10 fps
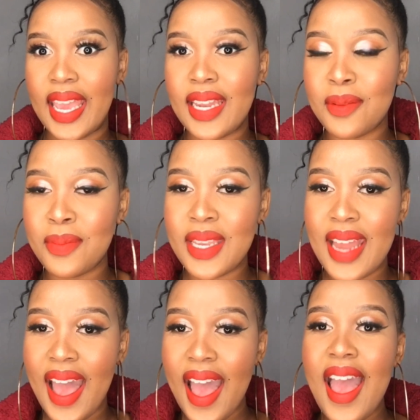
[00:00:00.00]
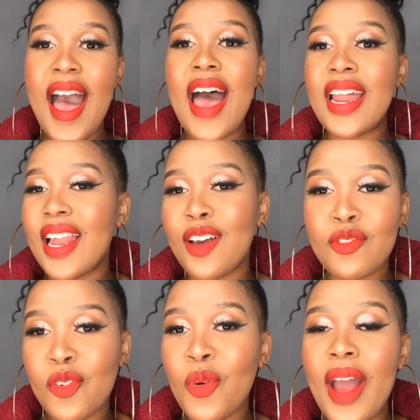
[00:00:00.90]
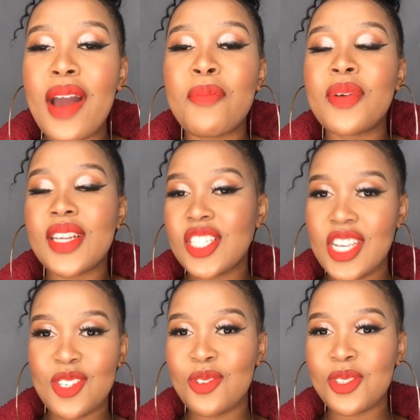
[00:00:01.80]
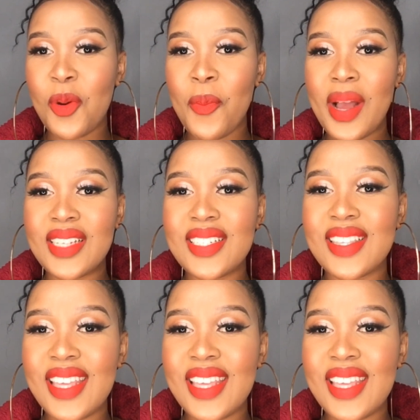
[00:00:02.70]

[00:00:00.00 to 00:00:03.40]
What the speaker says: And Mina, I love you, I appreciate you so much.